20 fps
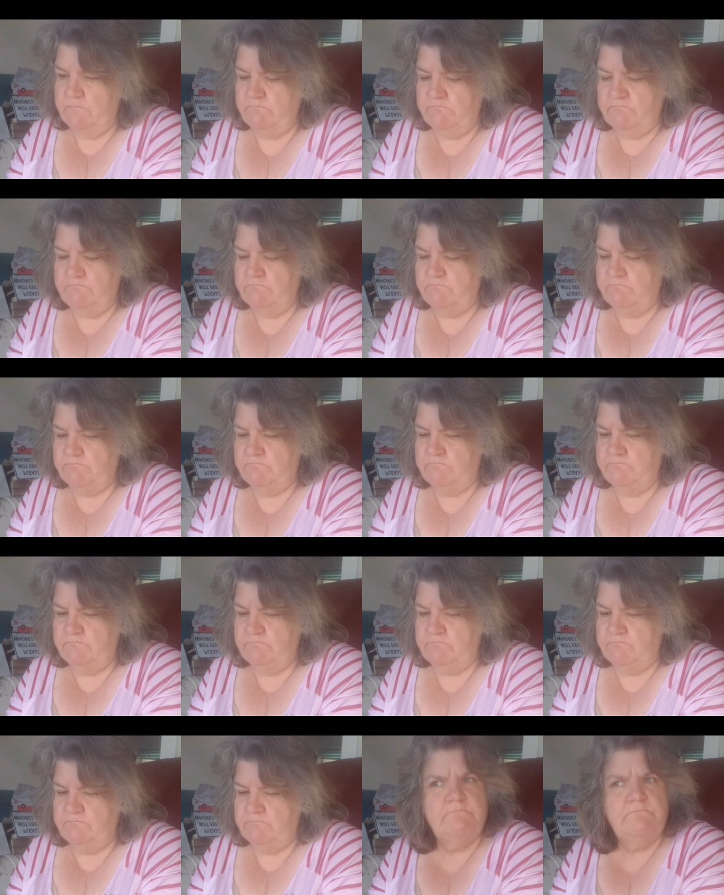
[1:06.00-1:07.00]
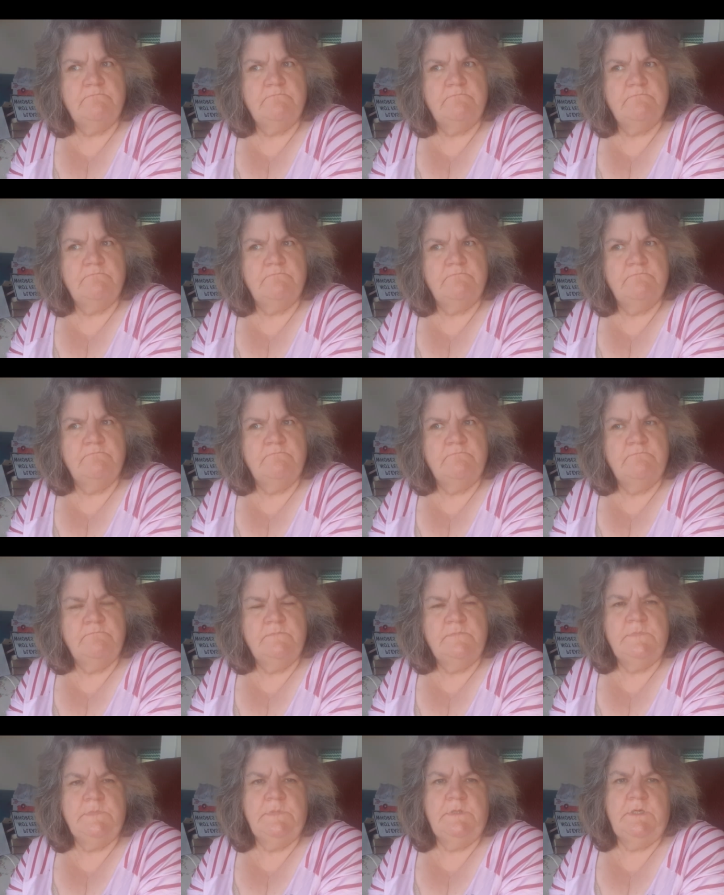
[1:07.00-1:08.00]

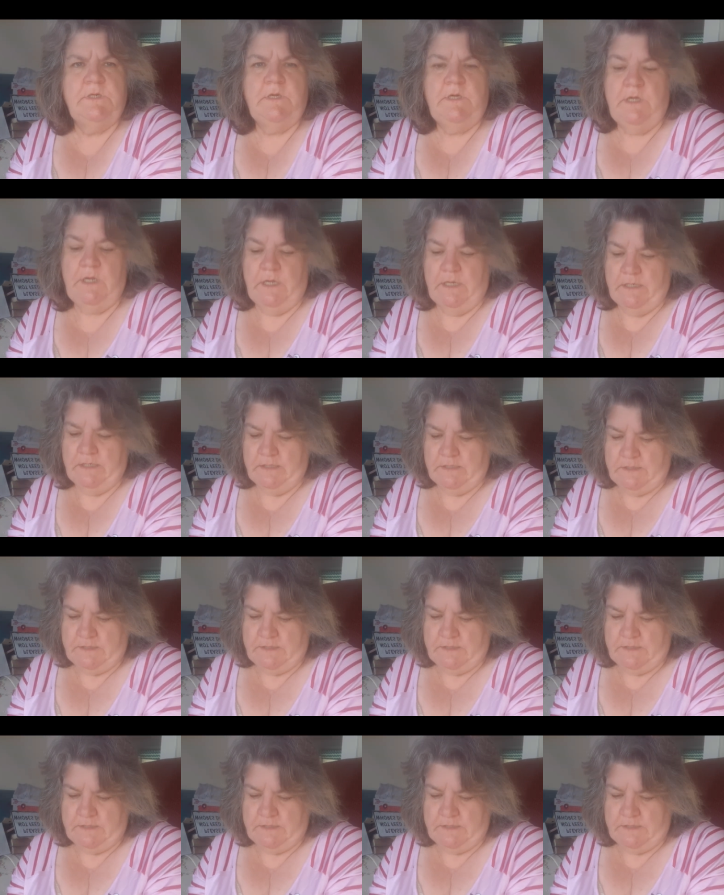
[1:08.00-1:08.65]
No one is speaking in this clip.